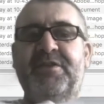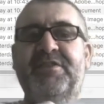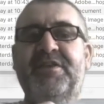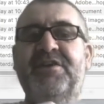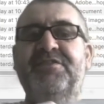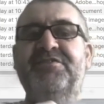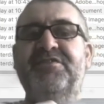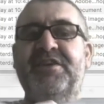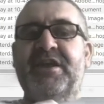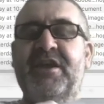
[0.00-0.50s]

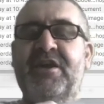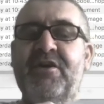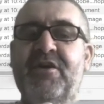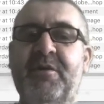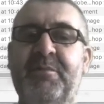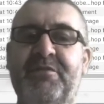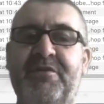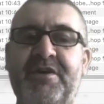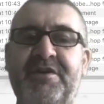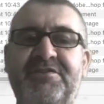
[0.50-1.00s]
this and
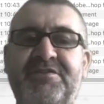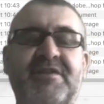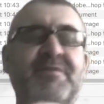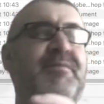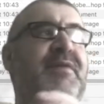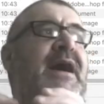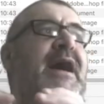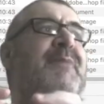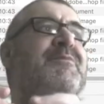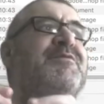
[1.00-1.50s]
incorporating
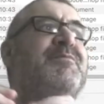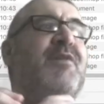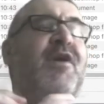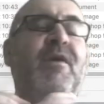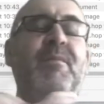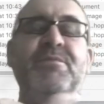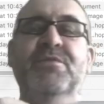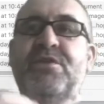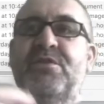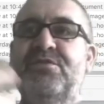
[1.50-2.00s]
perhaps more
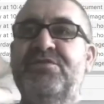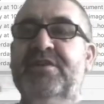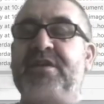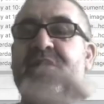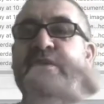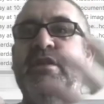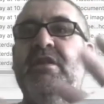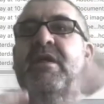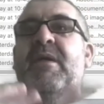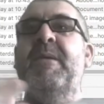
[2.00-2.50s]

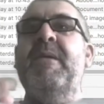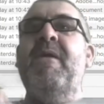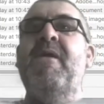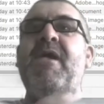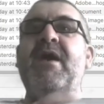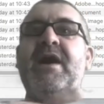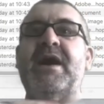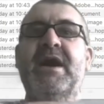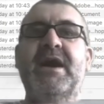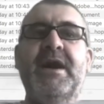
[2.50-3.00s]
musical
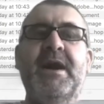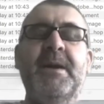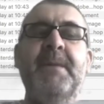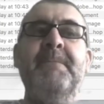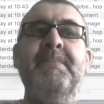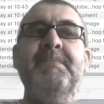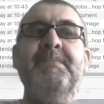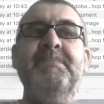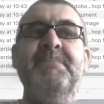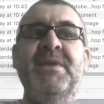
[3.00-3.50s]

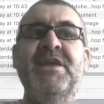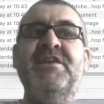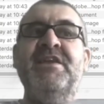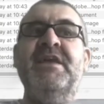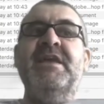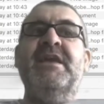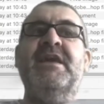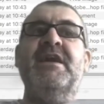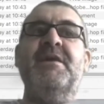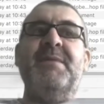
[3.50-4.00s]

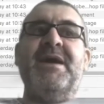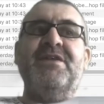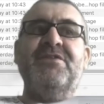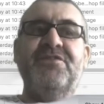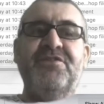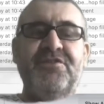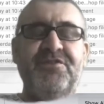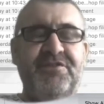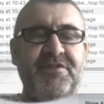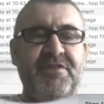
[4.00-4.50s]
MIDI
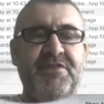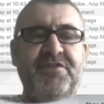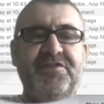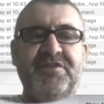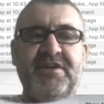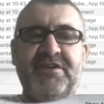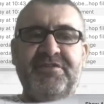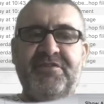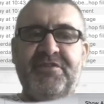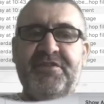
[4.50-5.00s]
commands and
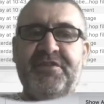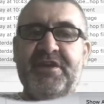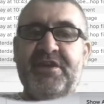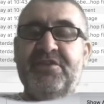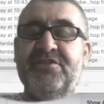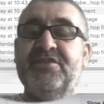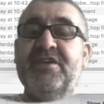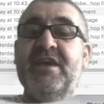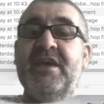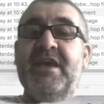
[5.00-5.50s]
synthesizing
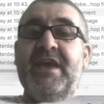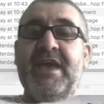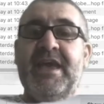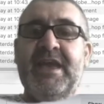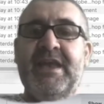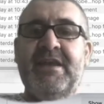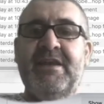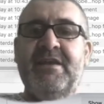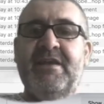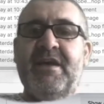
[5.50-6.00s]
things
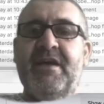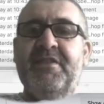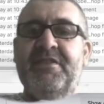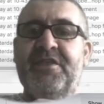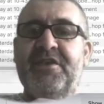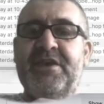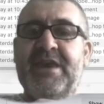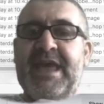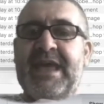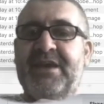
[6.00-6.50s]
in
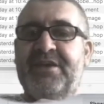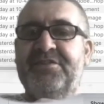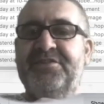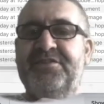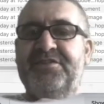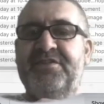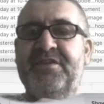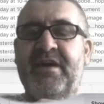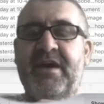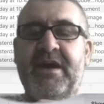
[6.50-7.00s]
the
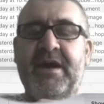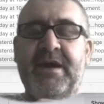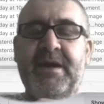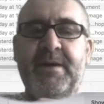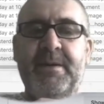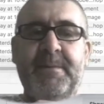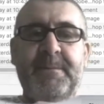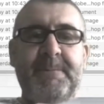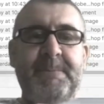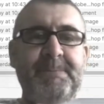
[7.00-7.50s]
next
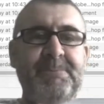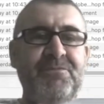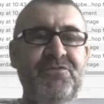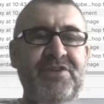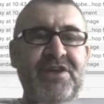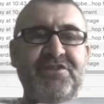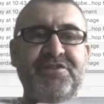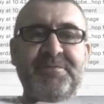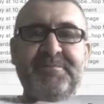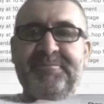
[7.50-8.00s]

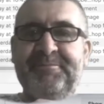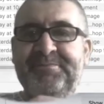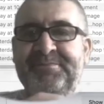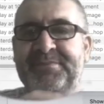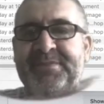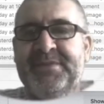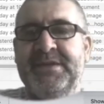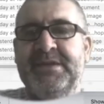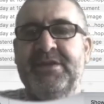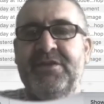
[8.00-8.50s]
session.
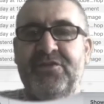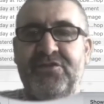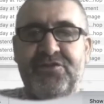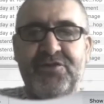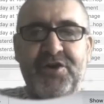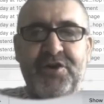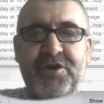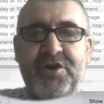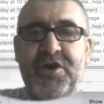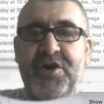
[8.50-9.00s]

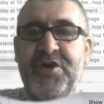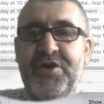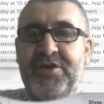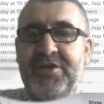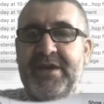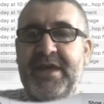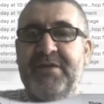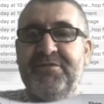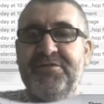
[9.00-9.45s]
So go and have